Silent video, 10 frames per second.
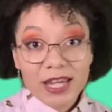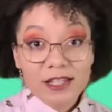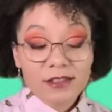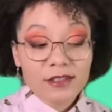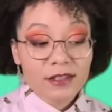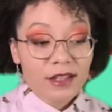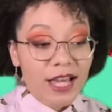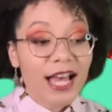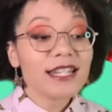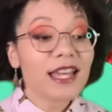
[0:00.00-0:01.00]
paste,
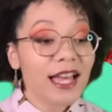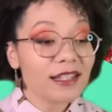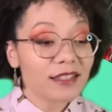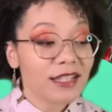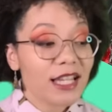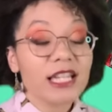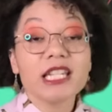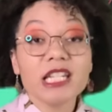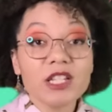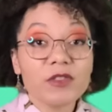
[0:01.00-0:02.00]
and edit
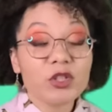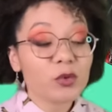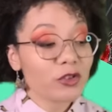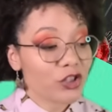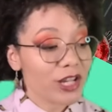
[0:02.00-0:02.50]
individual